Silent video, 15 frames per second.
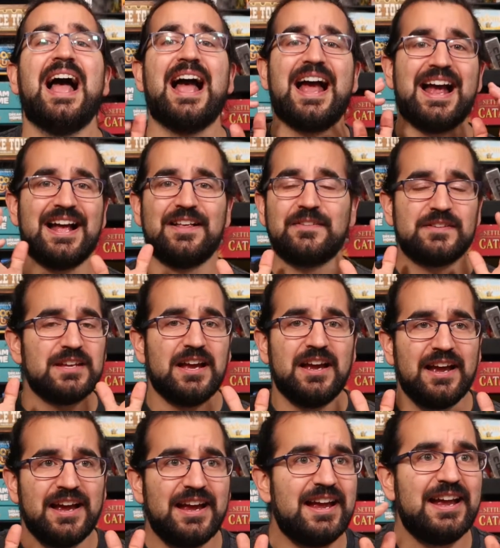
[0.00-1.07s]
and
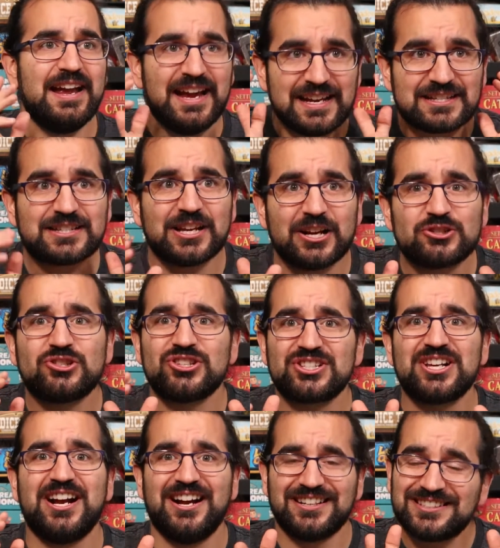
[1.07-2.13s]
it's just
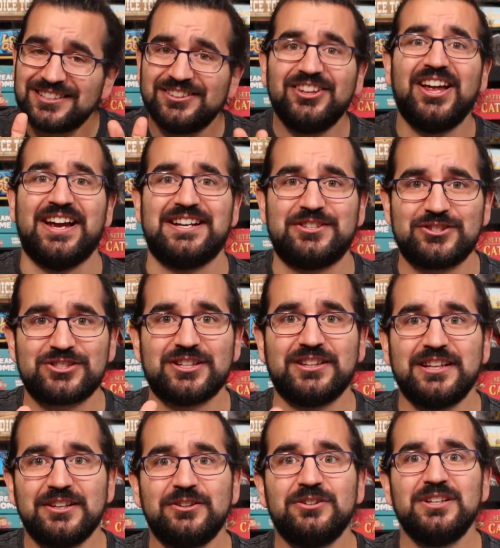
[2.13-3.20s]
a delight, just a
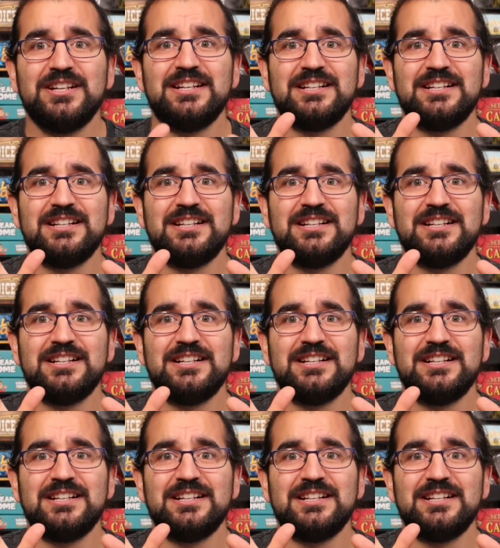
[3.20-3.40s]
little